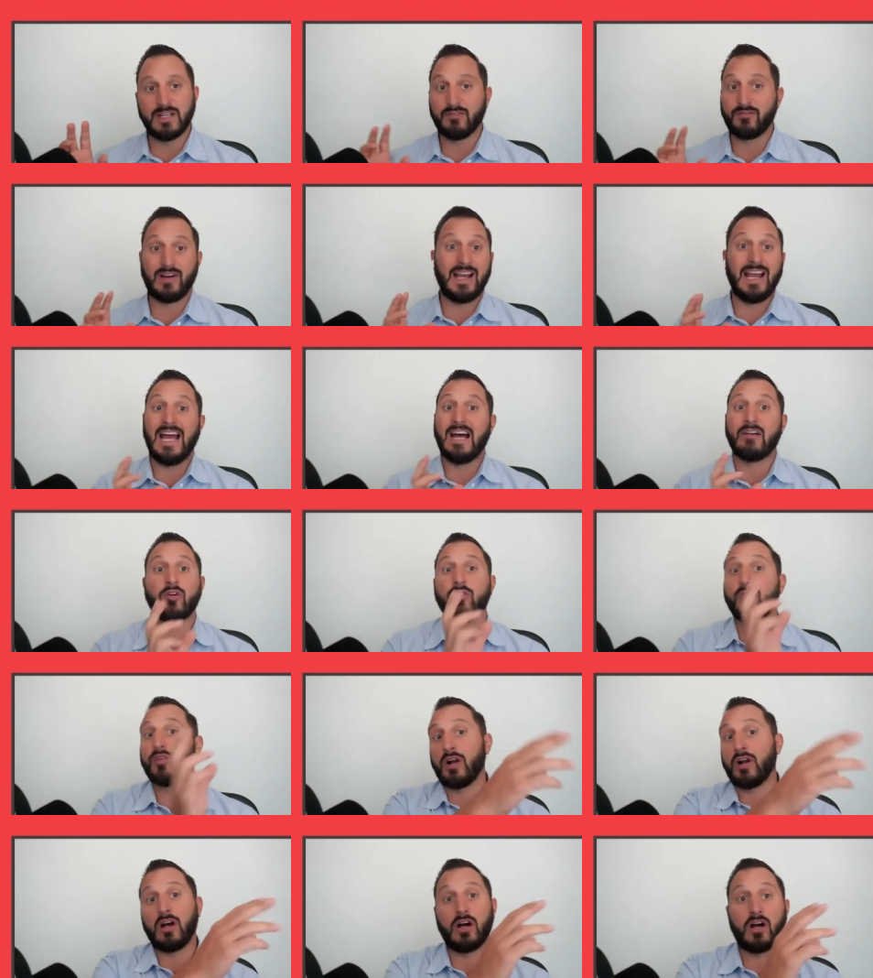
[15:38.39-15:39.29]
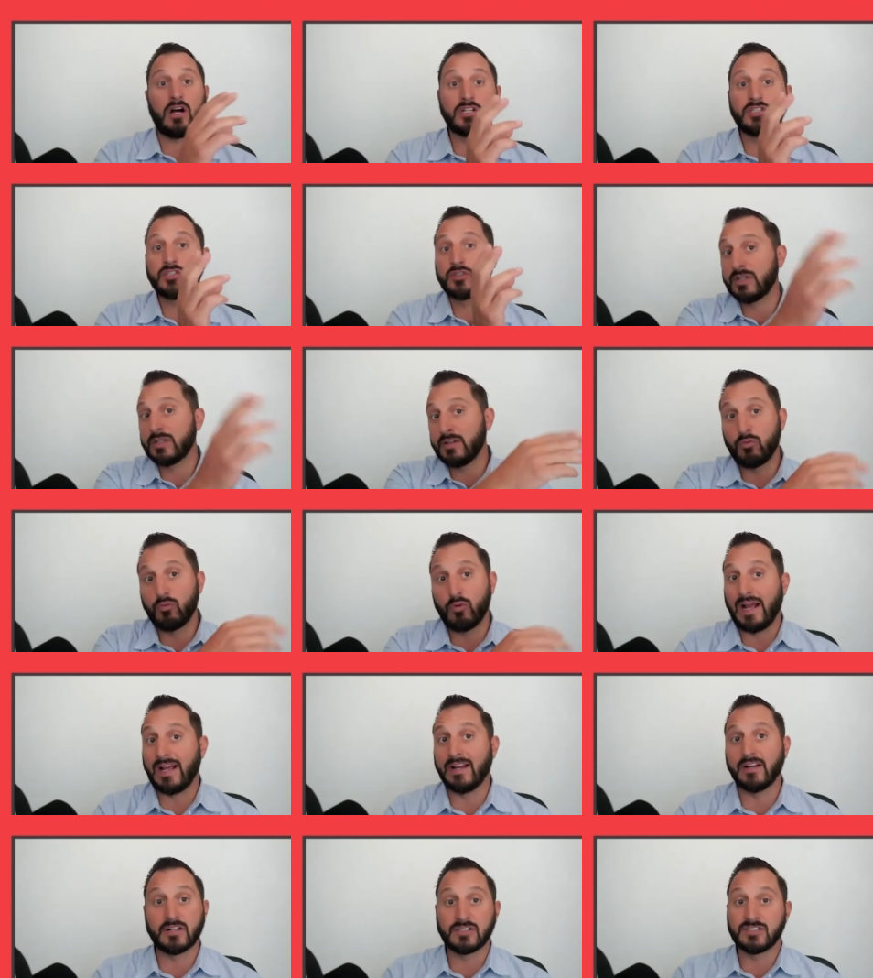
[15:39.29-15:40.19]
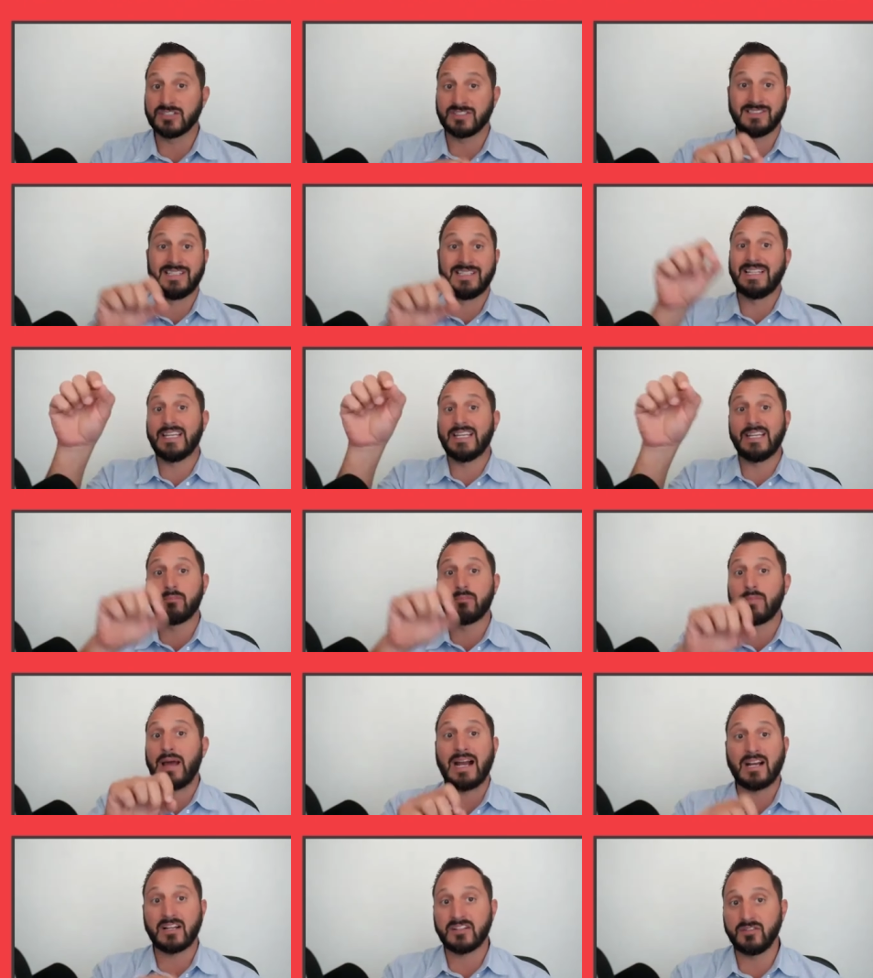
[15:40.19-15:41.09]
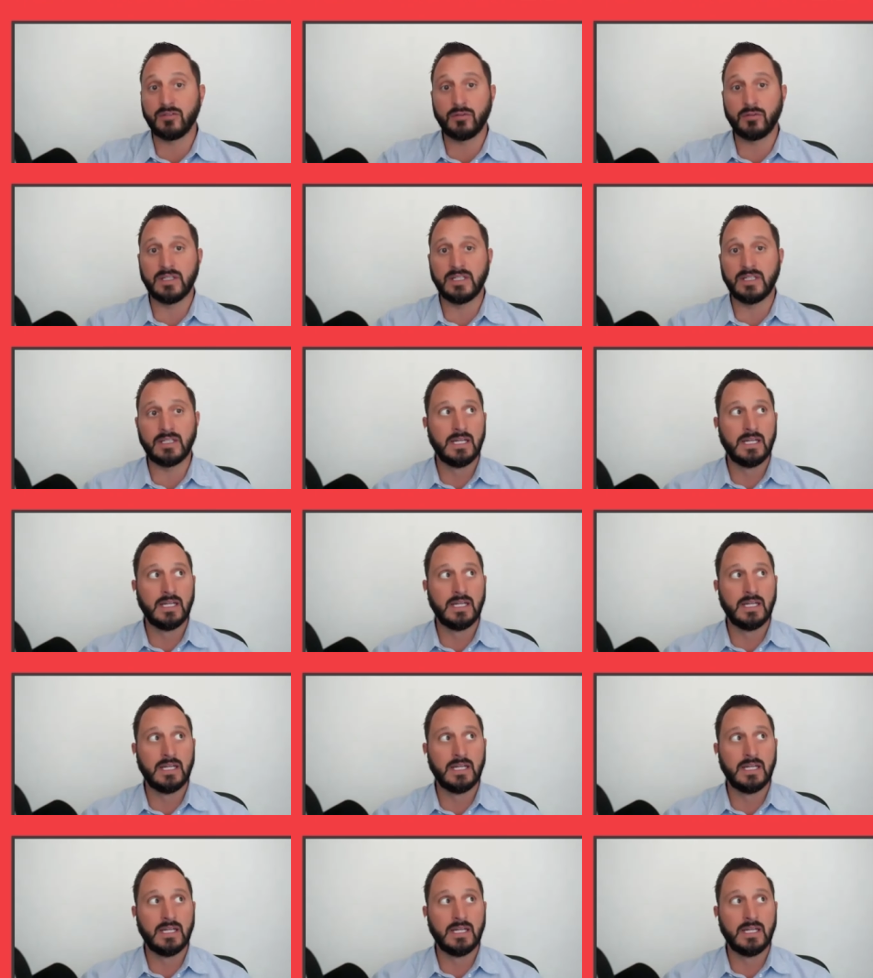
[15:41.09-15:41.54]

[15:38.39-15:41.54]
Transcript: If I have over 100 writers linking back to it,